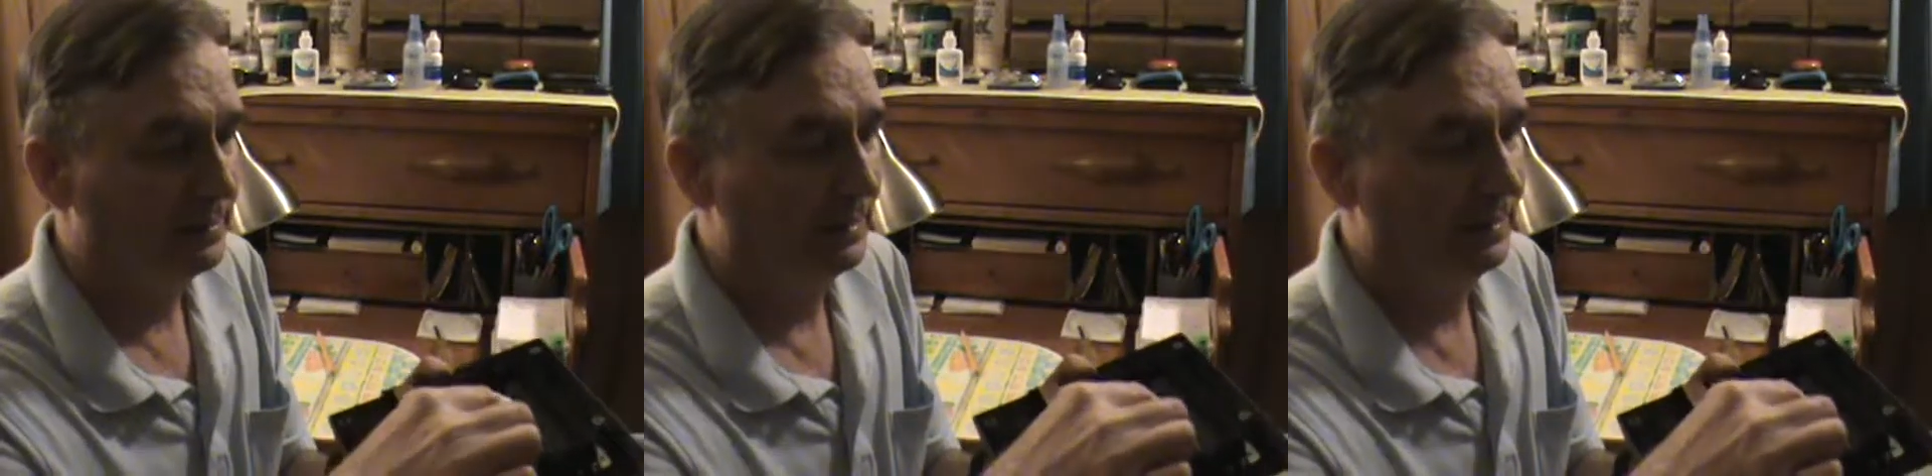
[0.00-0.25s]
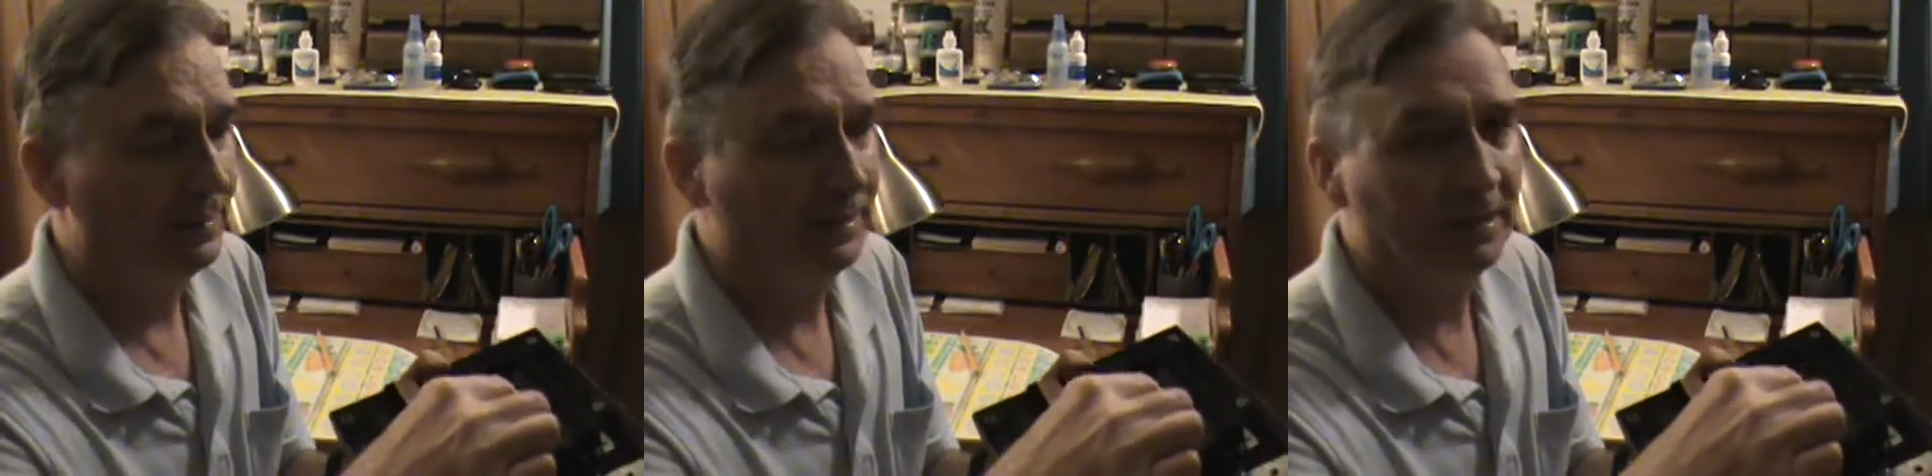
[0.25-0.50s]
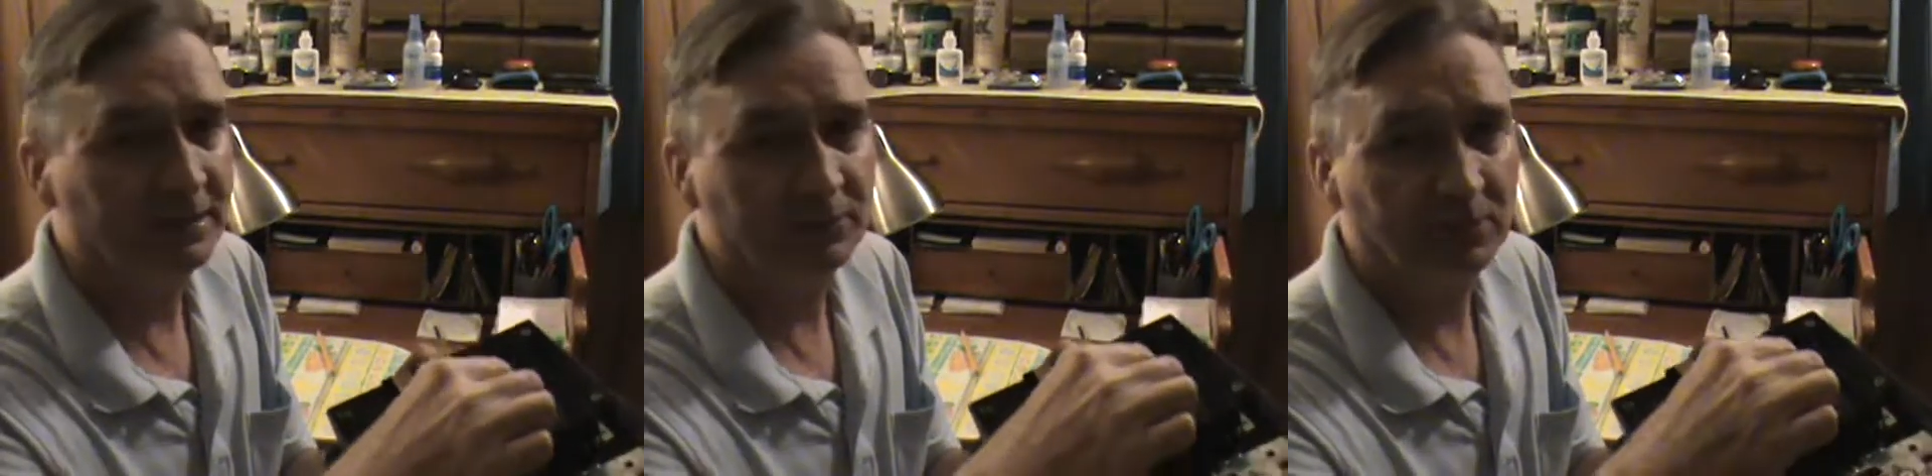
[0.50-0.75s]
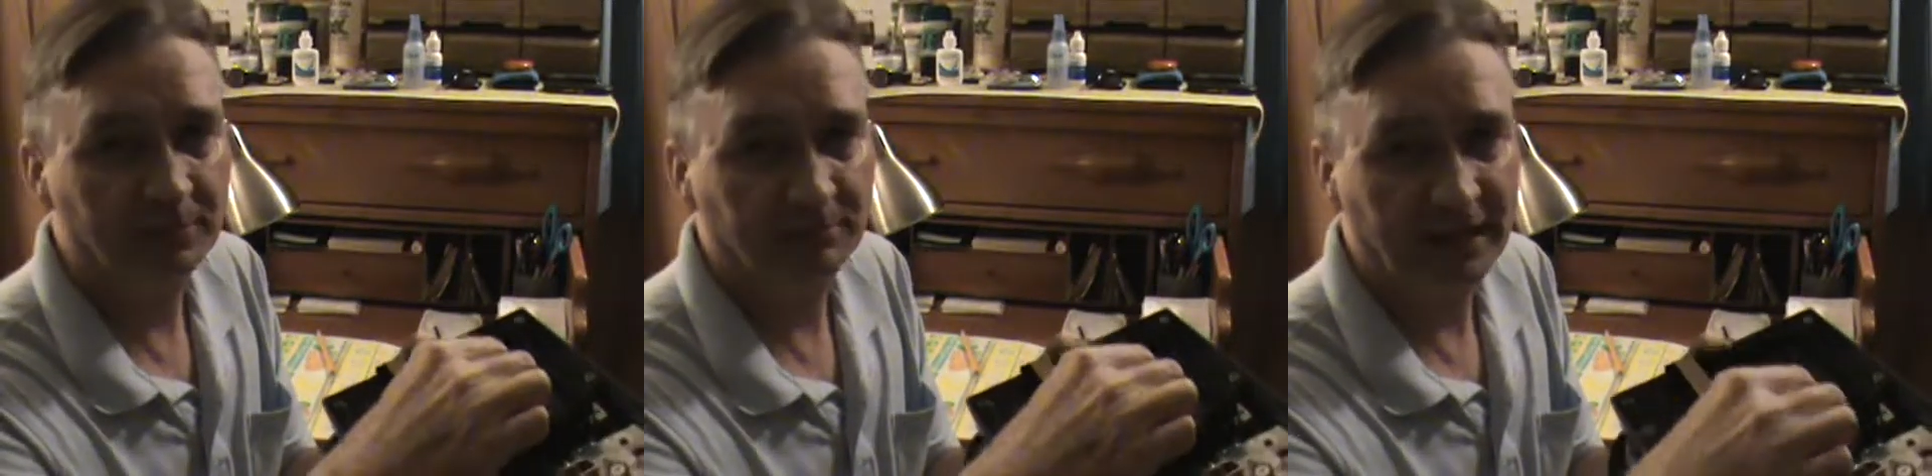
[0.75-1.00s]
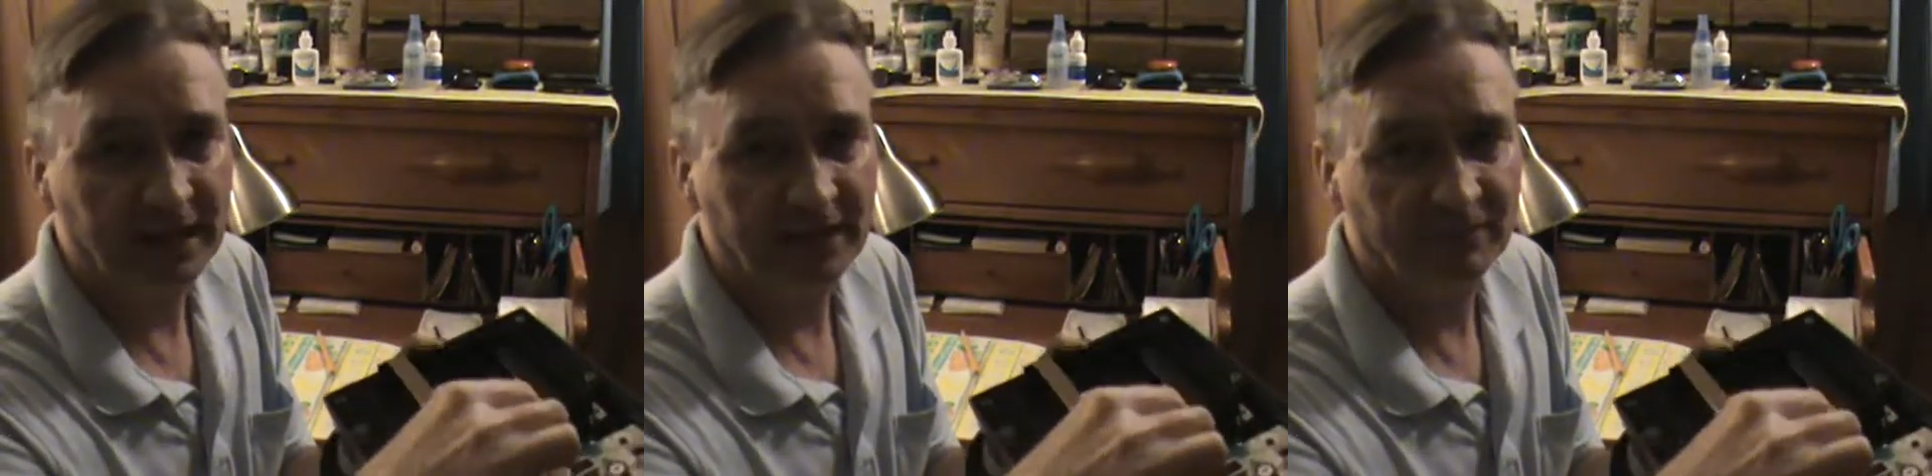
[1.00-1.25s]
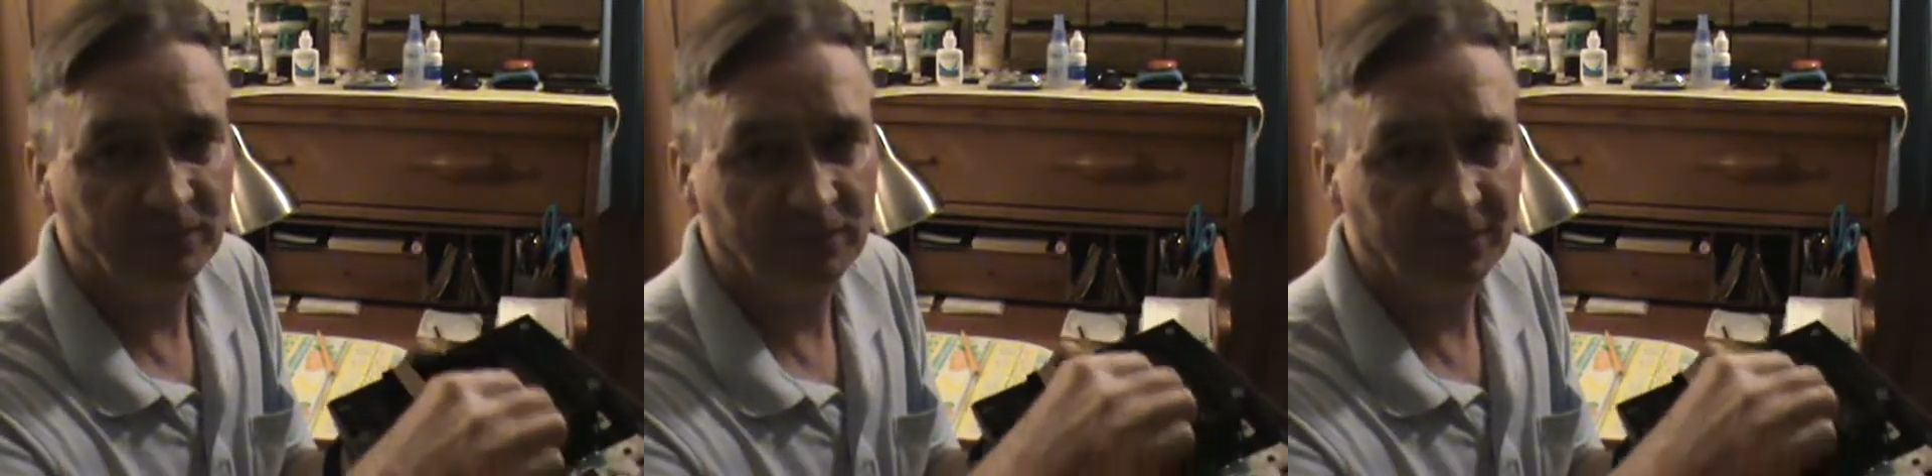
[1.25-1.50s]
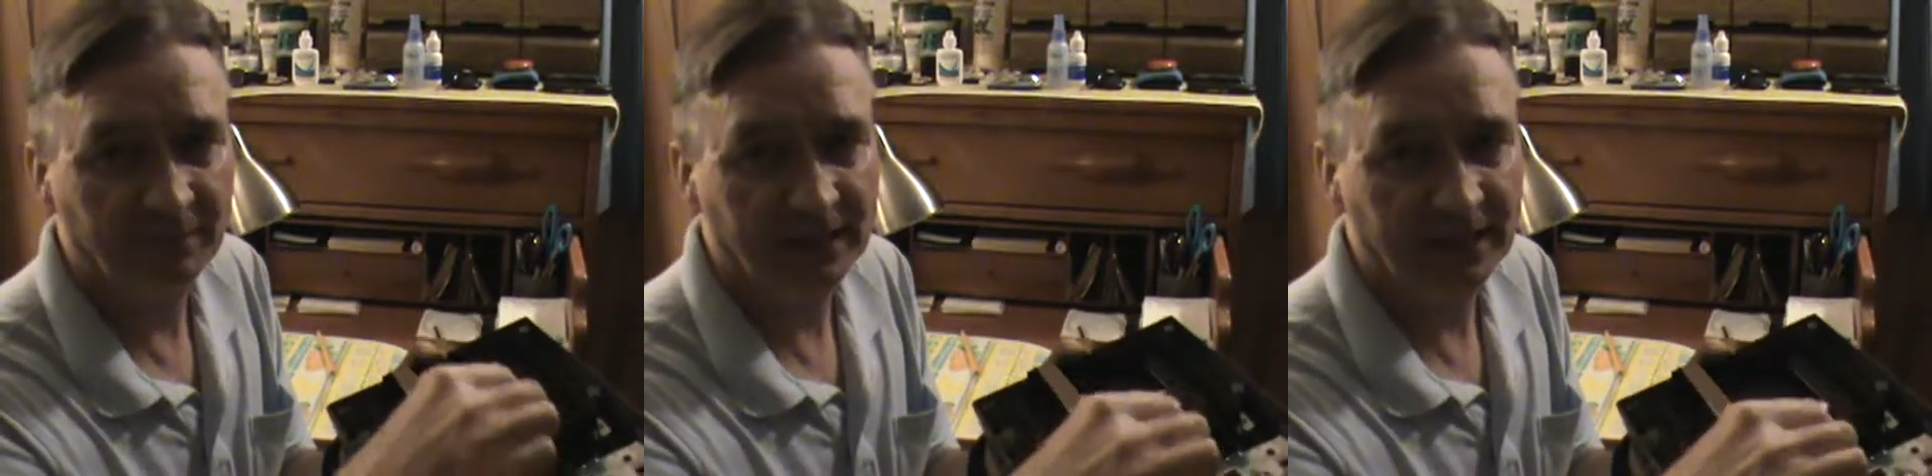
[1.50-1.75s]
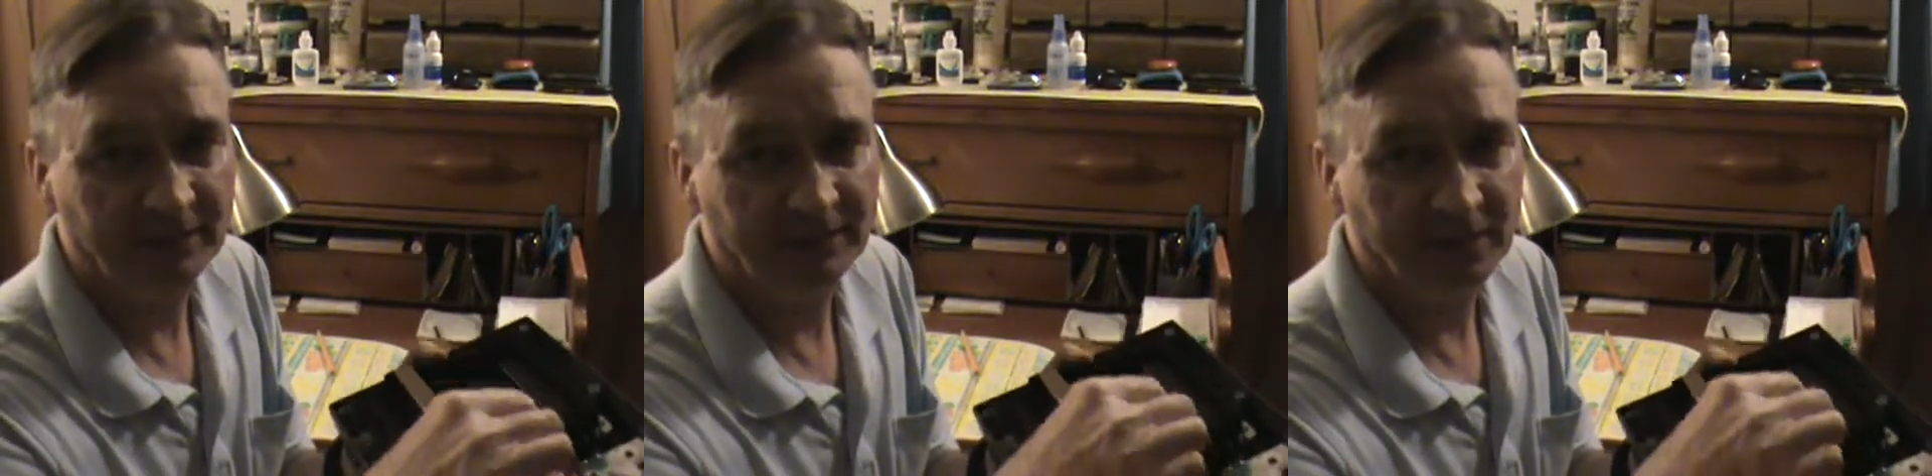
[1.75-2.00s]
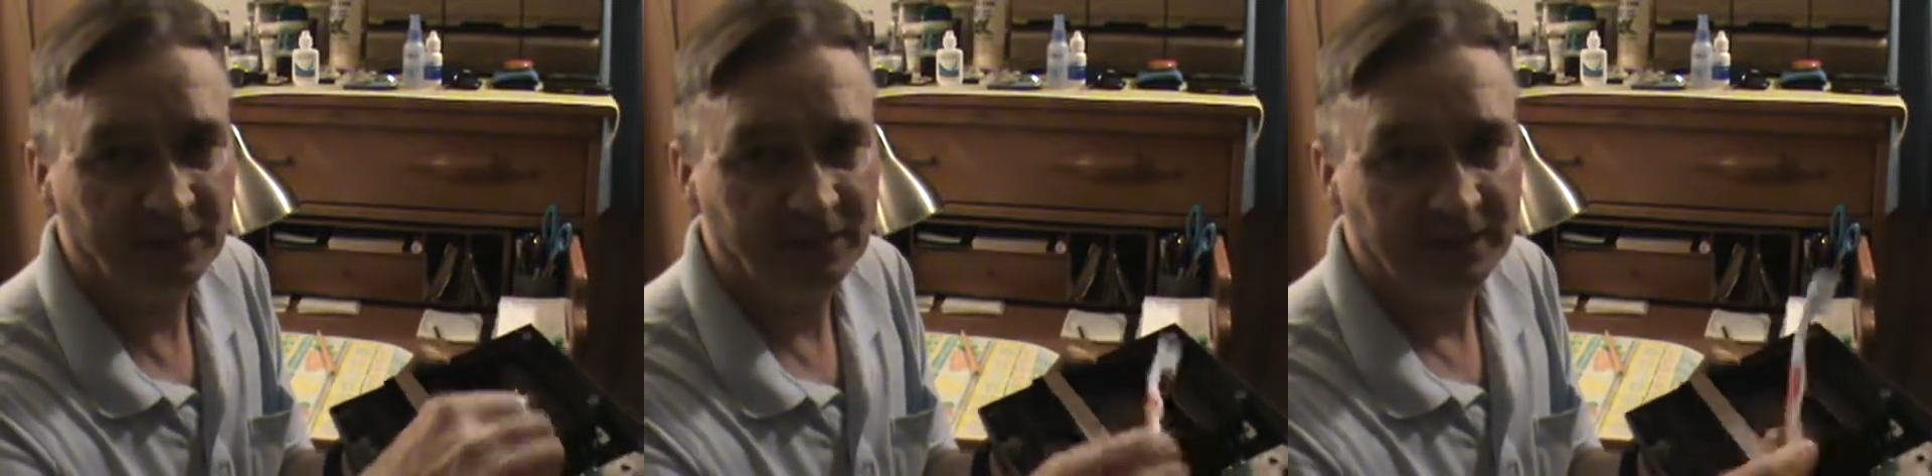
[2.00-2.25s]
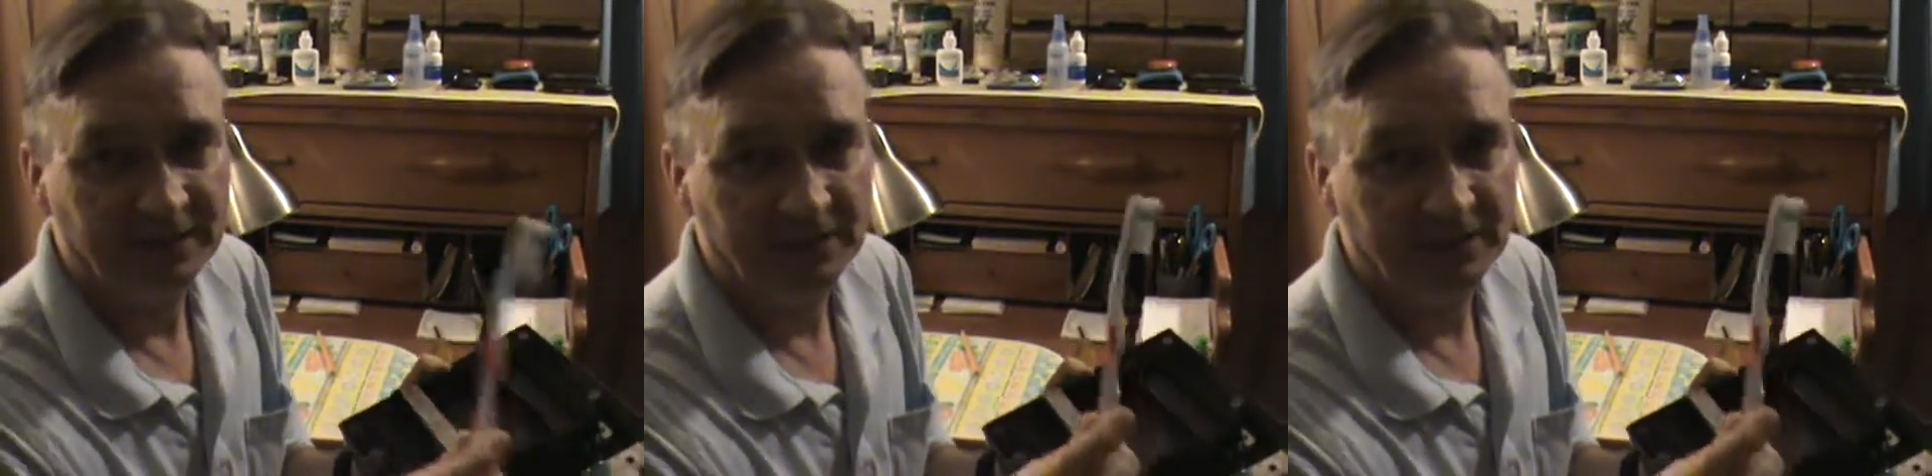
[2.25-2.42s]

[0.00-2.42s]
And then I just went back and forth and back and forth,